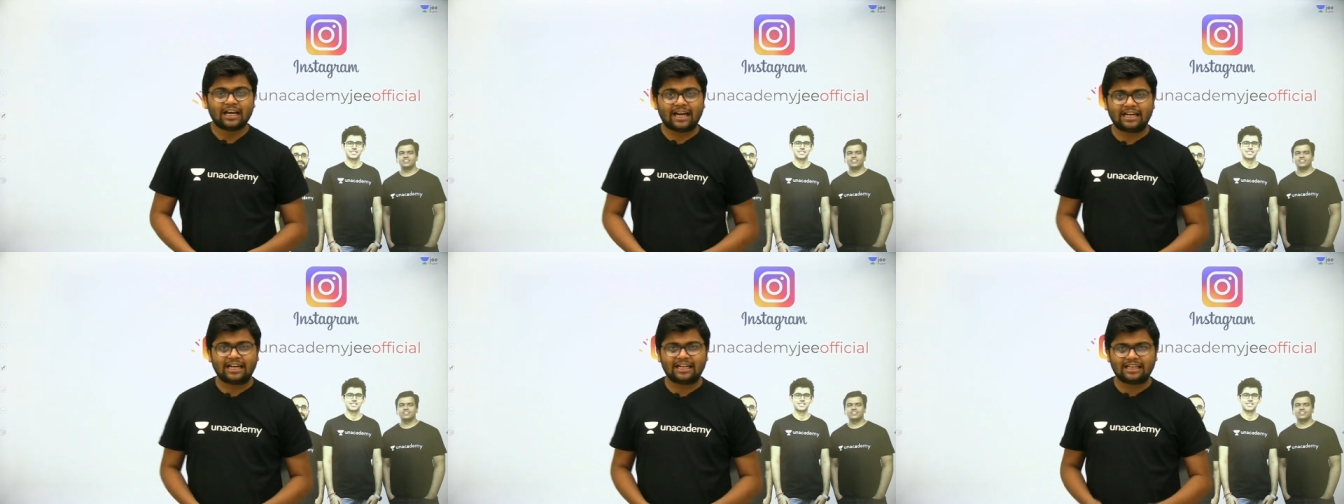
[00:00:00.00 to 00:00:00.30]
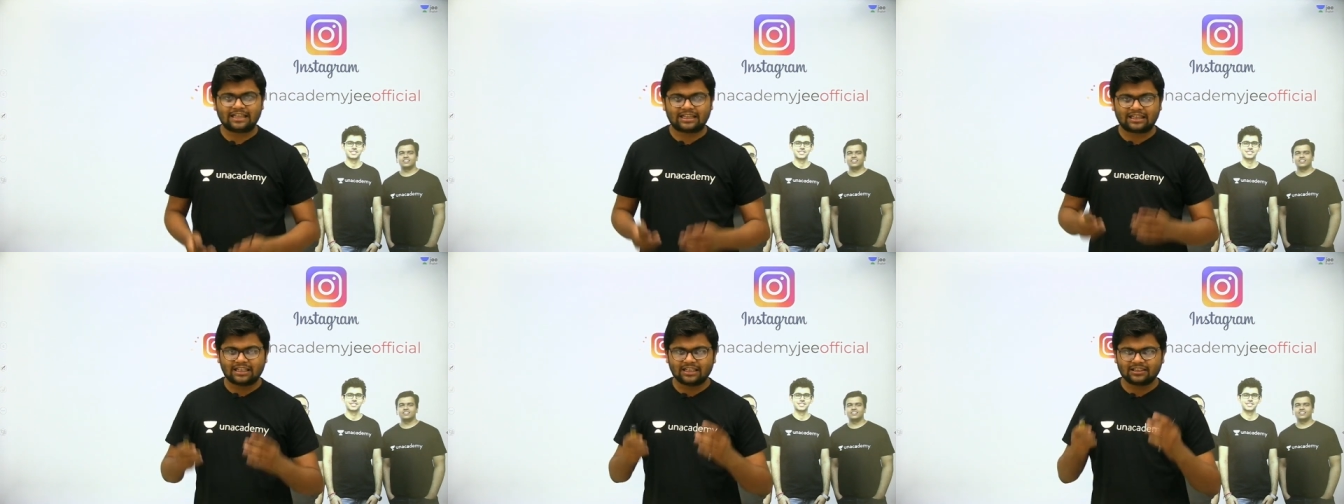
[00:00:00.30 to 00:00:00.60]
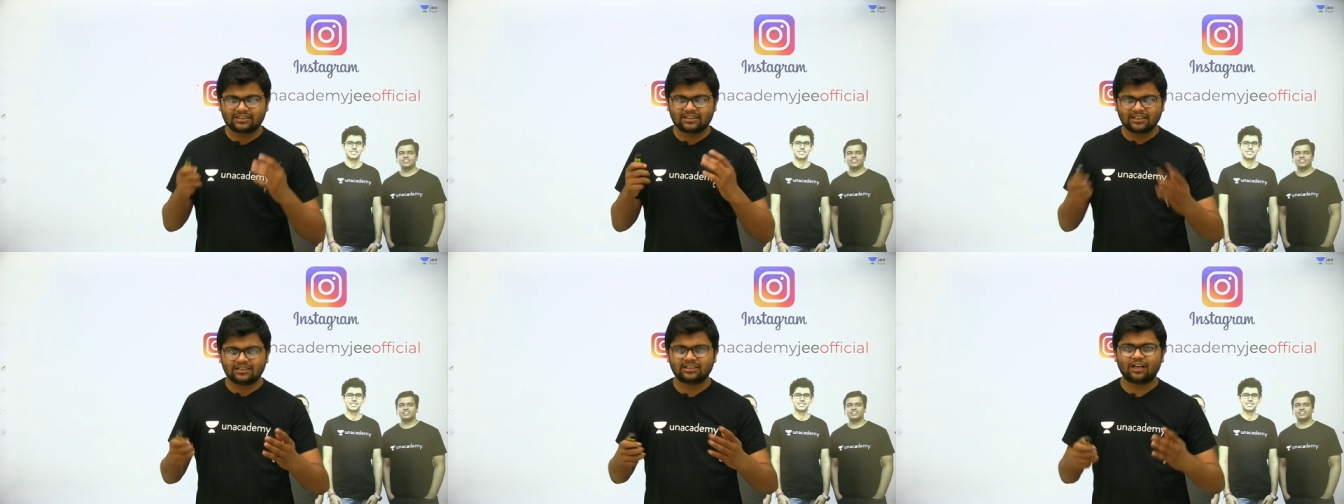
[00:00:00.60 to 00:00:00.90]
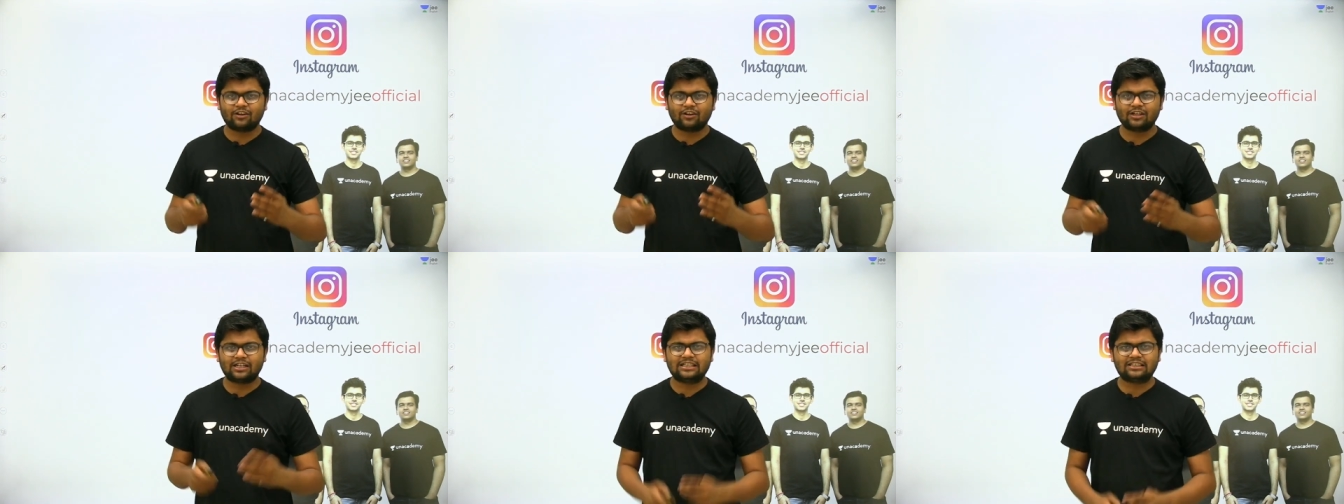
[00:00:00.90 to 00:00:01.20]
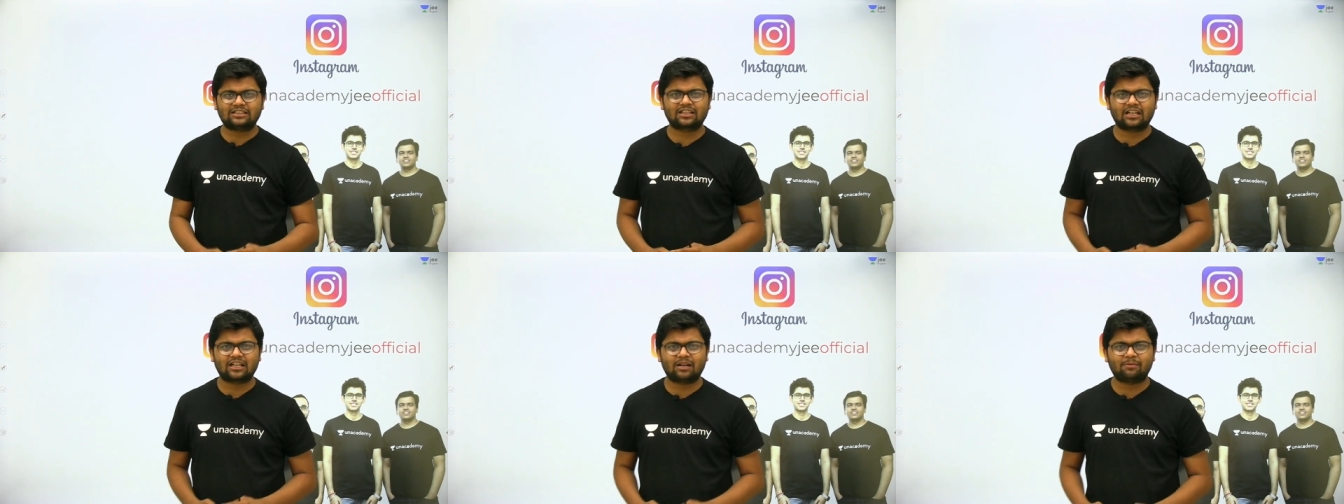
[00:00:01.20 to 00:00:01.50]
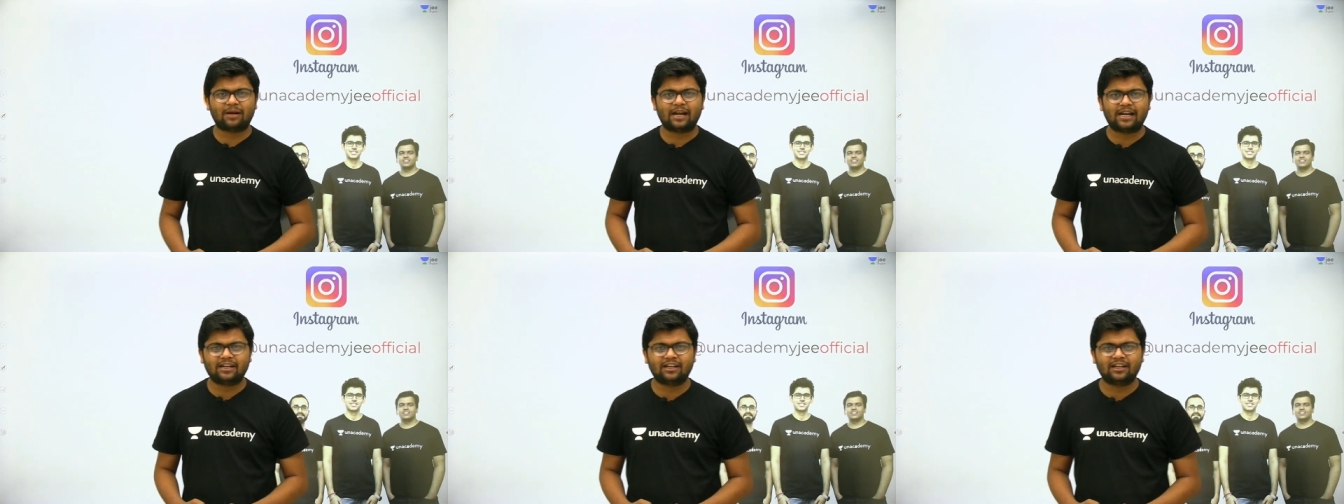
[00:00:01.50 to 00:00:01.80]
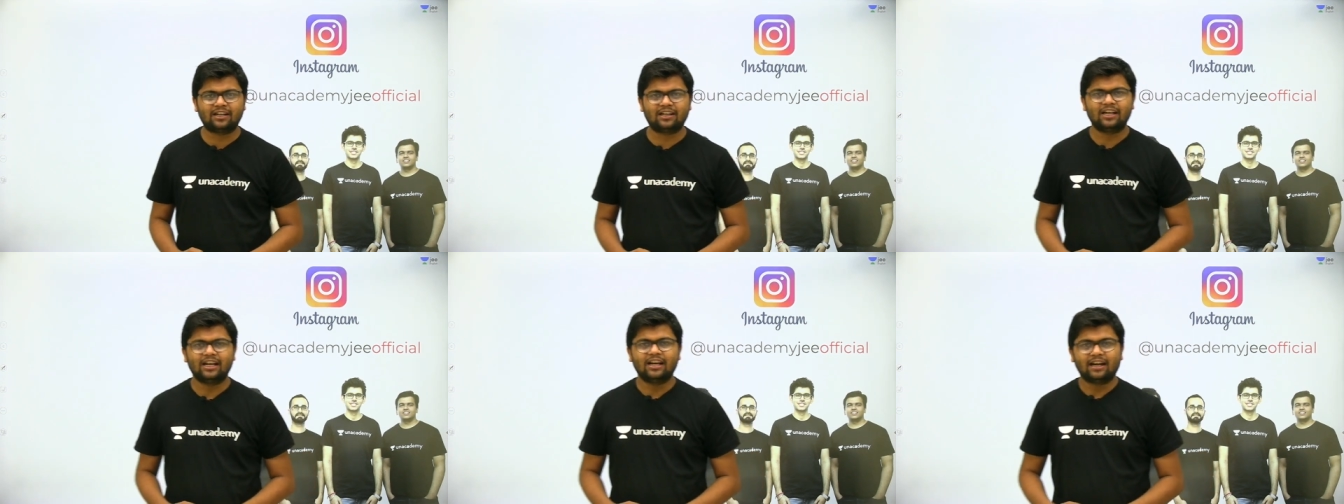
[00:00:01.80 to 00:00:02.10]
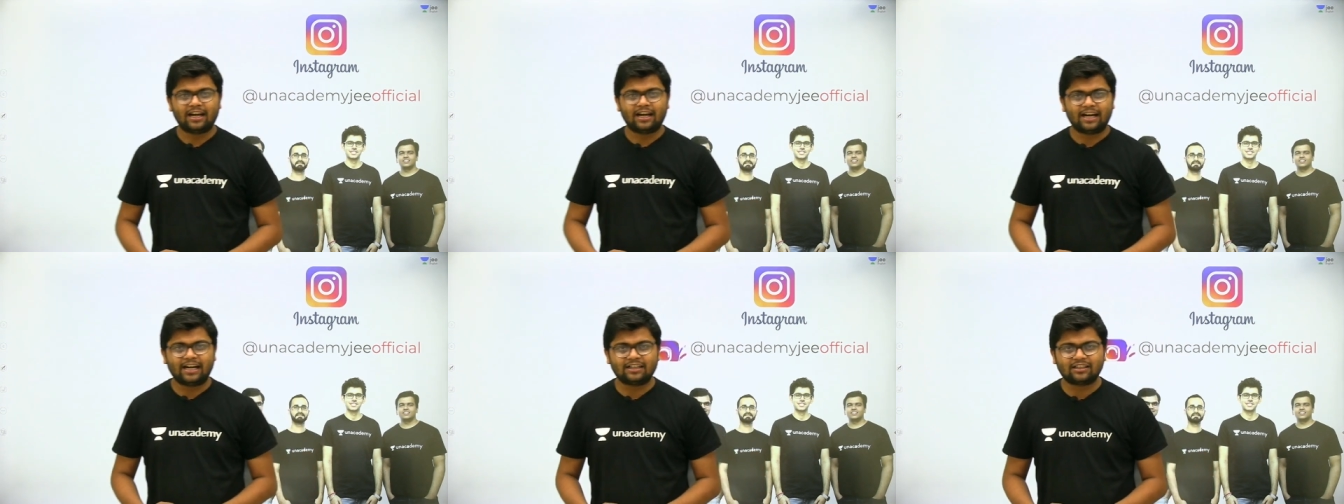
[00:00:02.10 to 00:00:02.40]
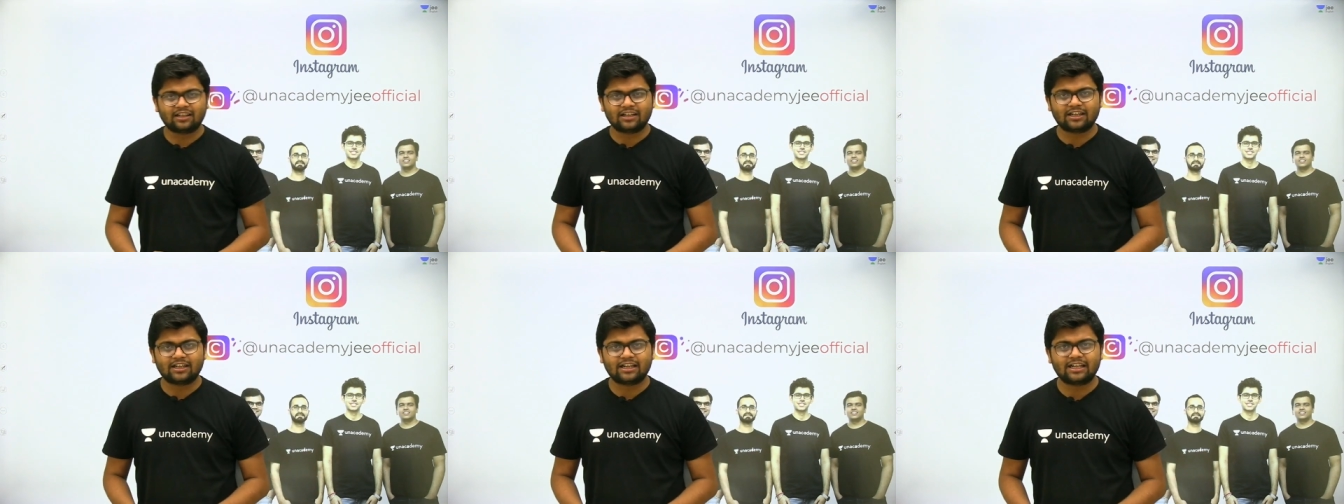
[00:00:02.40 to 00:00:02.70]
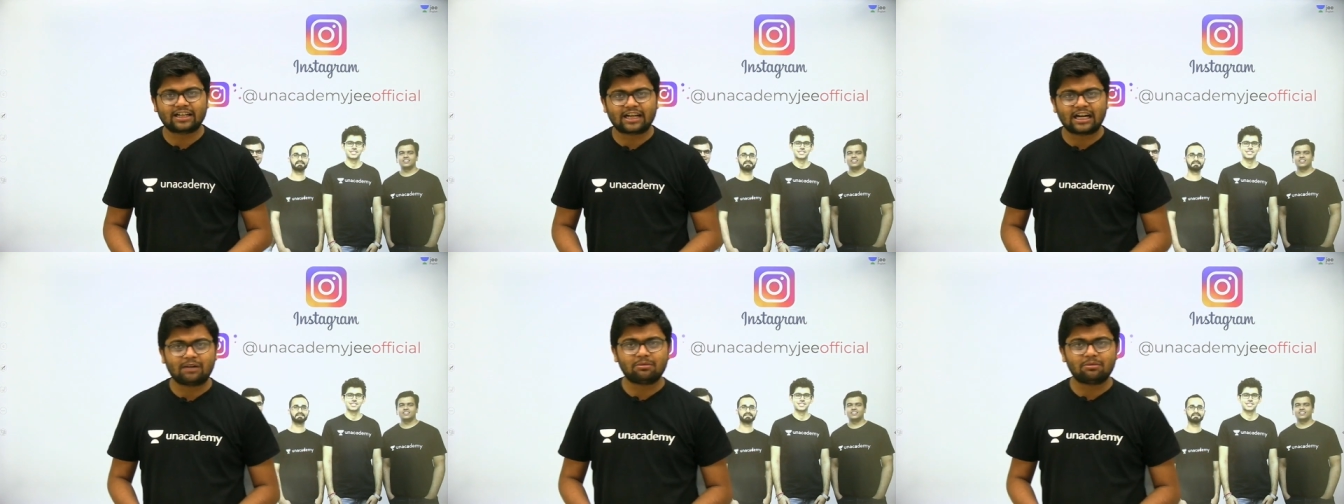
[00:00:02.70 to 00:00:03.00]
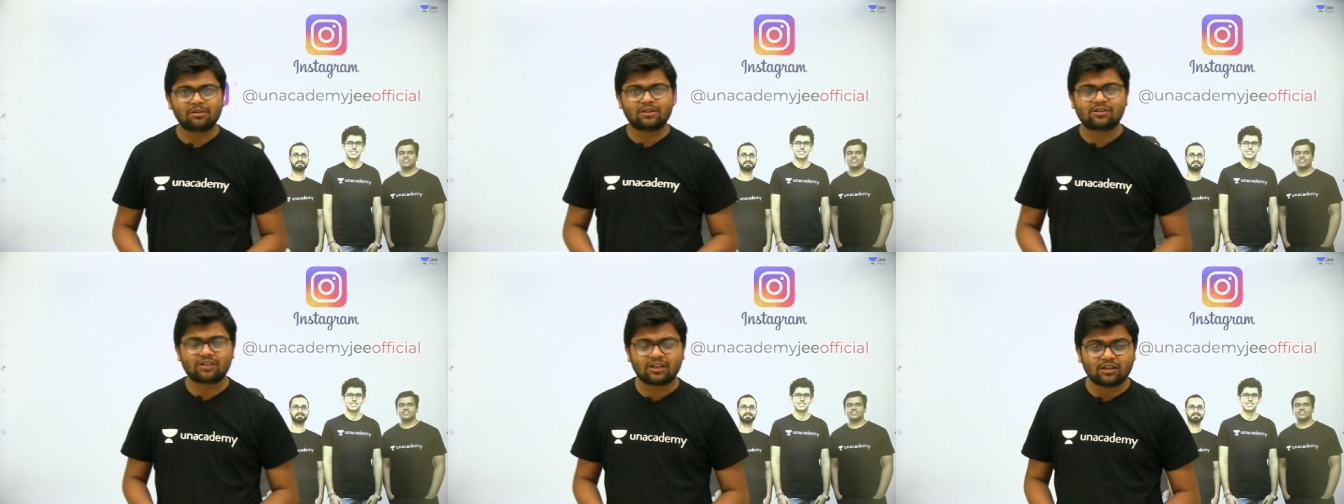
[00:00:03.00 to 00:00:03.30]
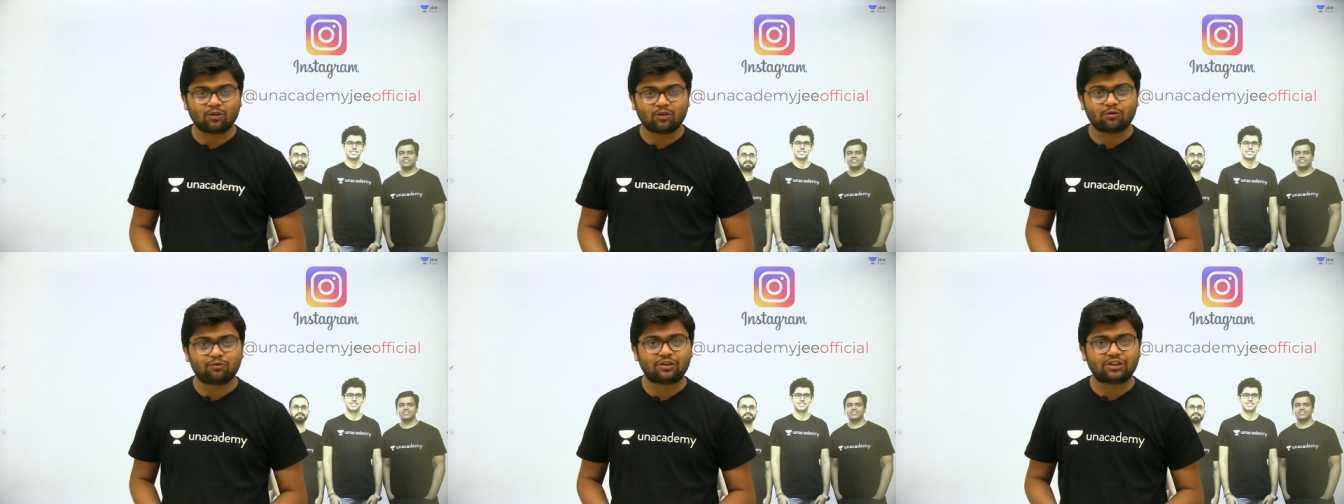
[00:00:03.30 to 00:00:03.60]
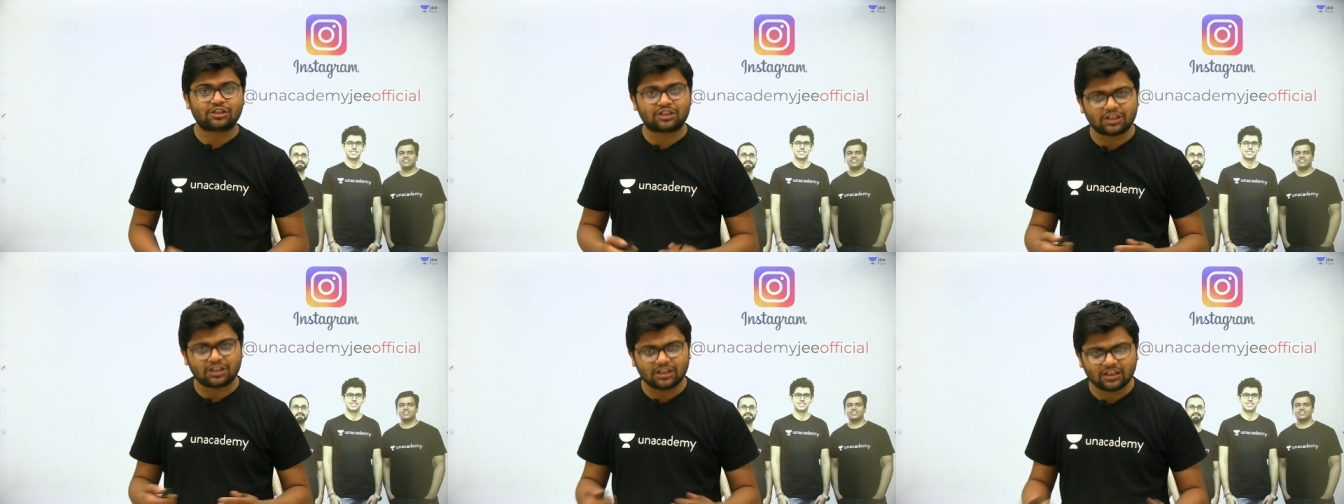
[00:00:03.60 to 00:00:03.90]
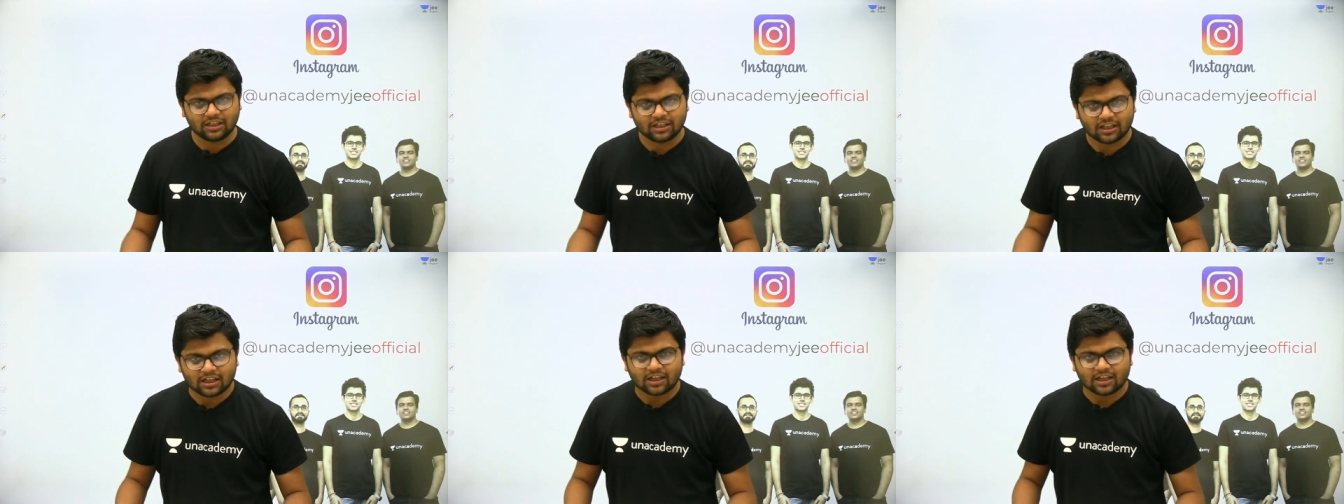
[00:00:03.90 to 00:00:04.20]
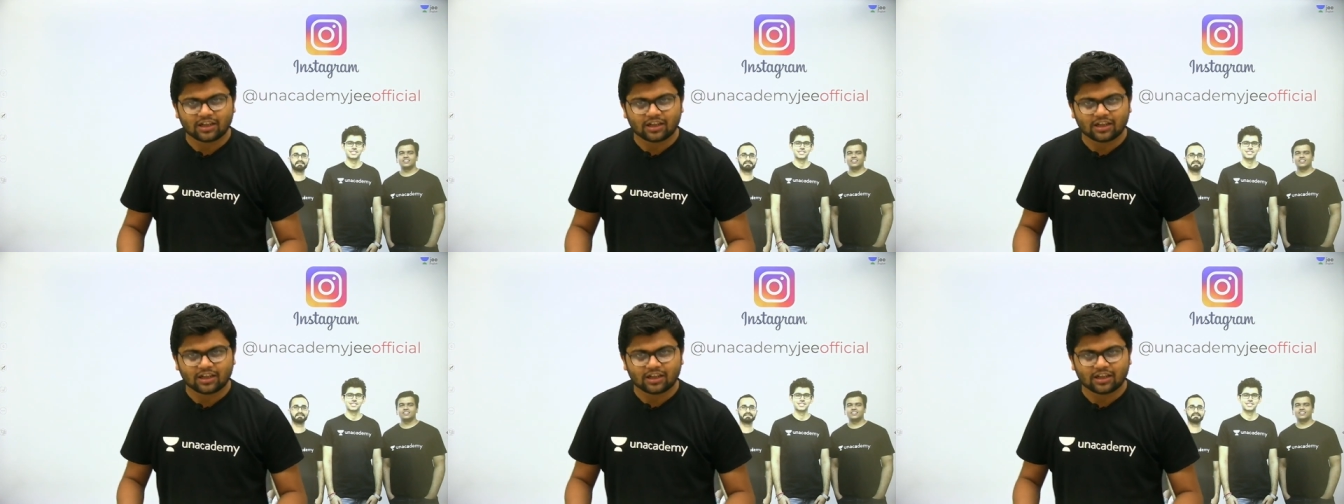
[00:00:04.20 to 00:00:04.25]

And this is our Instagram handle at the Unacademy J E E official.